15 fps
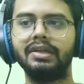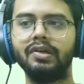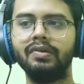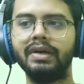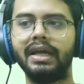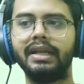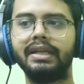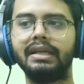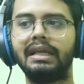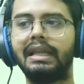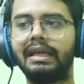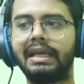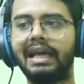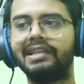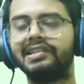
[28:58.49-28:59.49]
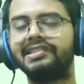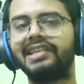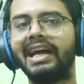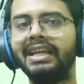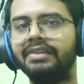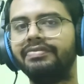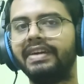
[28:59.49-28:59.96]
you know, and like as a
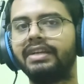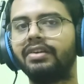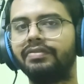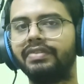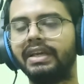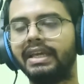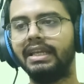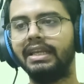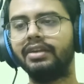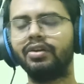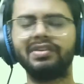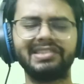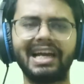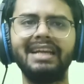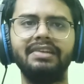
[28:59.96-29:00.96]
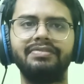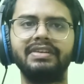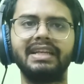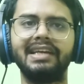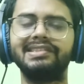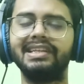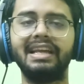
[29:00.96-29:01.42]
side effect healing, not side
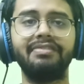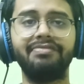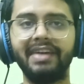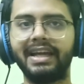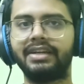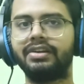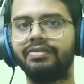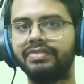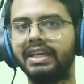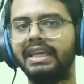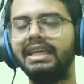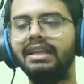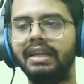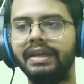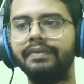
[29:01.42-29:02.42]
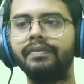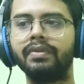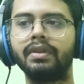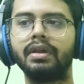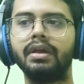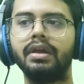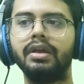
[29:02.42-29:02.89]
effect, as an effect of the healing,